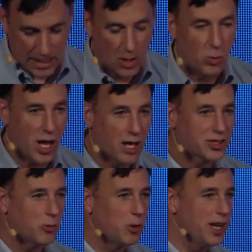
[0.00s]
We
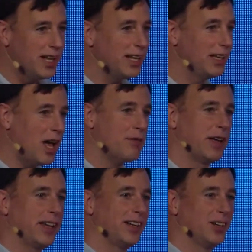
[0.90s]
also really love
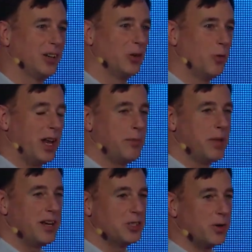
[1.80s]
it when
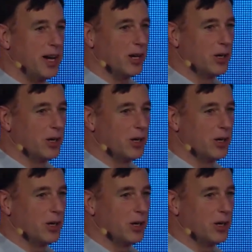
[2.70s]
administrator